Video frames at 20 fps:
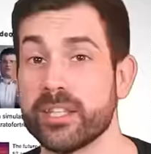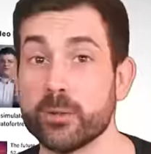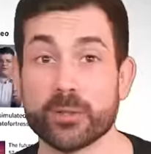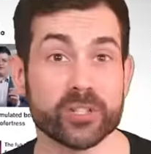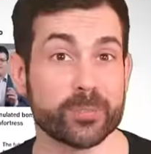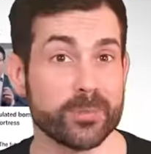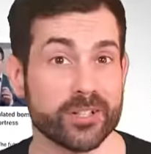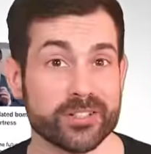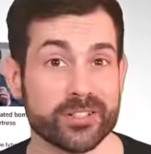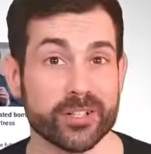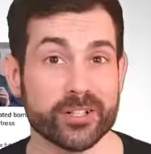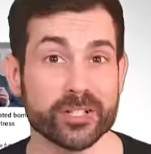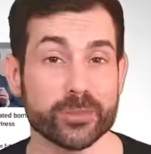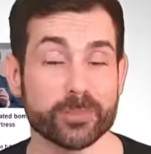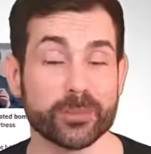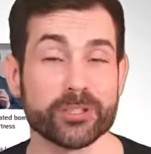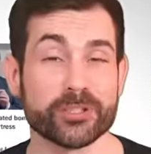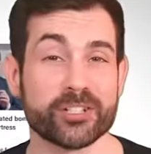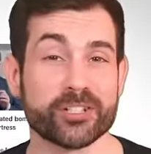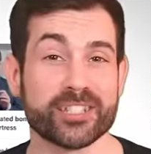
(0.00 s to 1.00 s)
The US military is
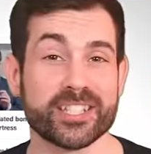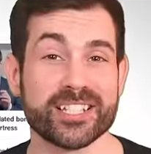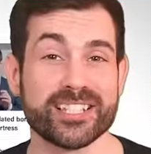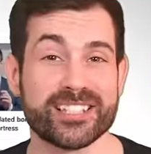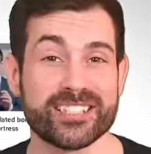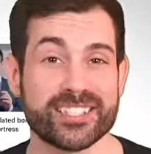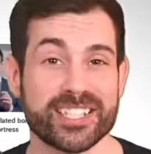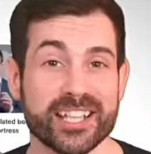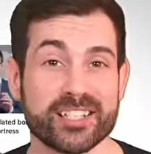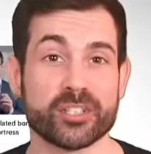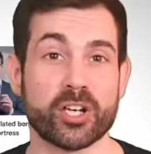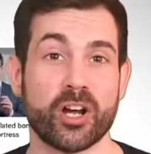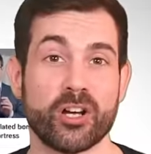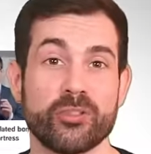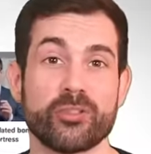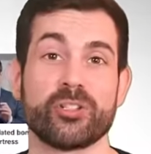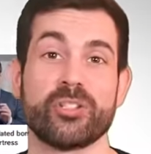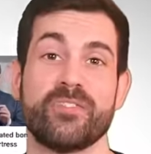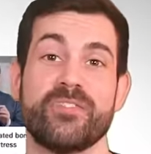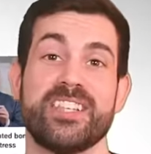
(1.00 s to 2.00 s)
purchasing
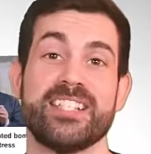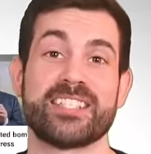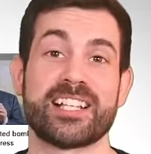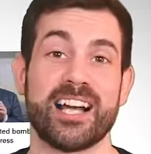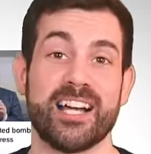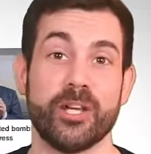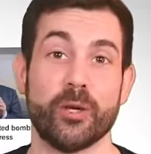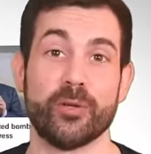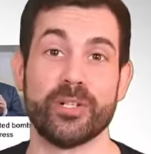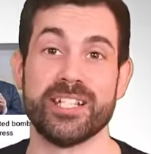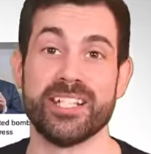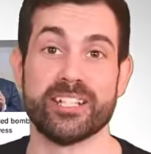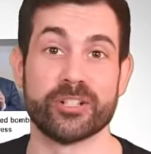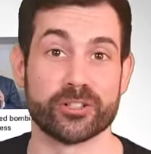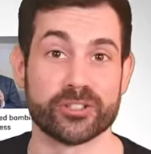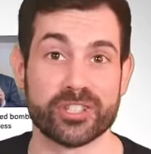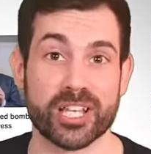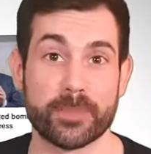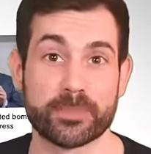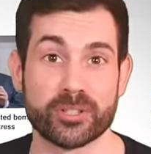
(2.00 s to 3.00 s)
600 of these Coyote
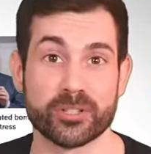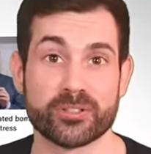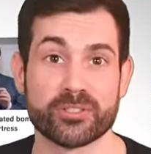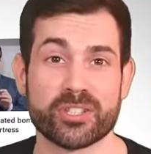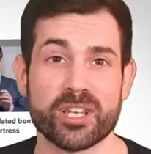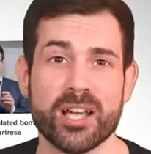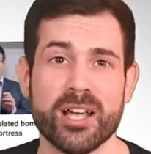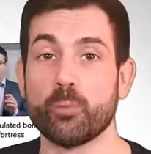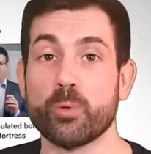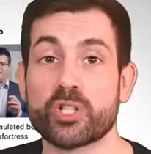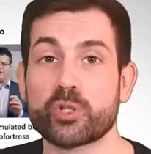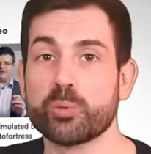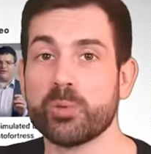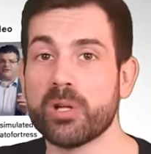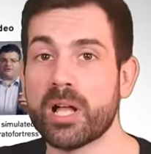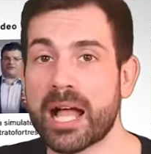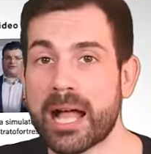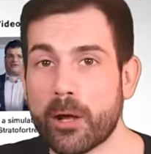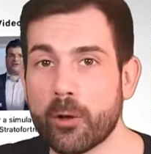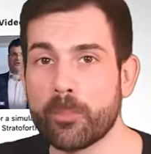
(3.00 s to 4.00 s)
interceptors, which
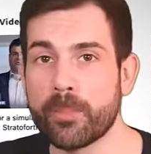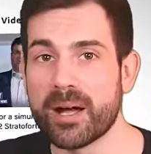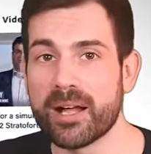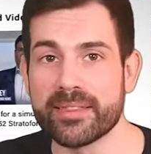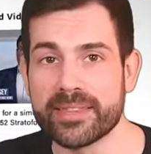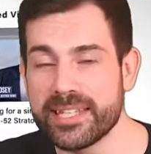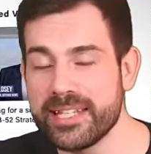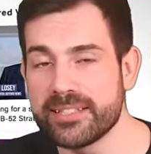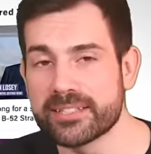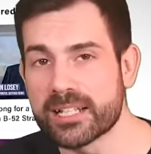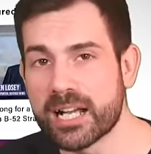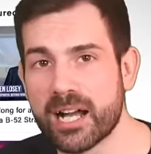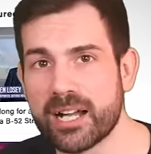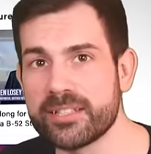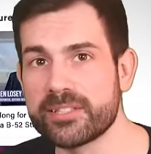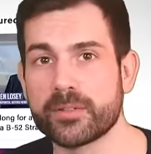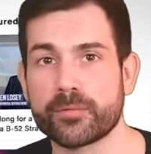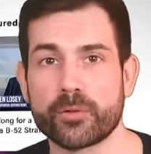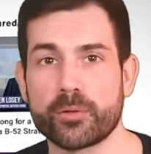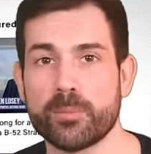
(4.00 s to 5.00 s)
will help on these
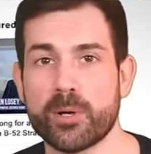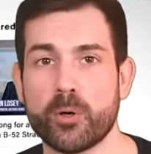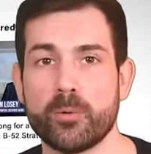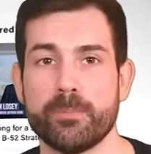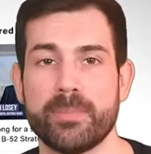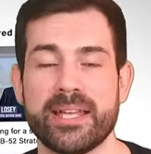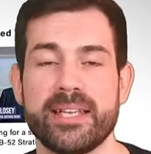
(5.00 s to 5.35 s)
kinds of remote